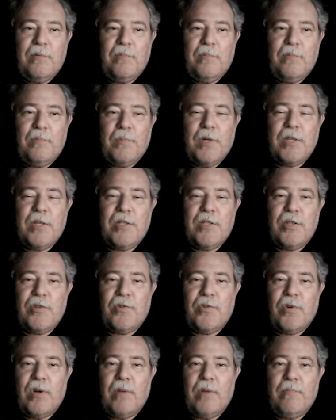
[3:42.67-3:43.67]
President
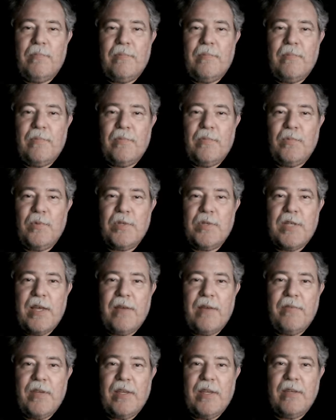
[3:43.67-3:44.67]
Trump was
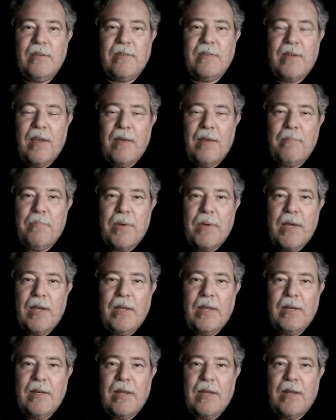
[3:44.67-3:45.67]
having his
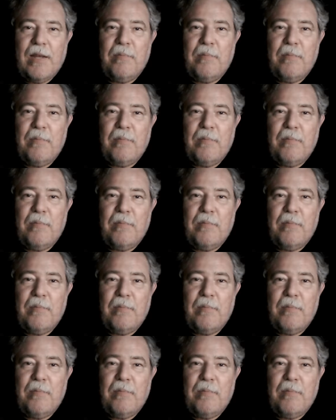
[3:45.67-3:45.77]
campaign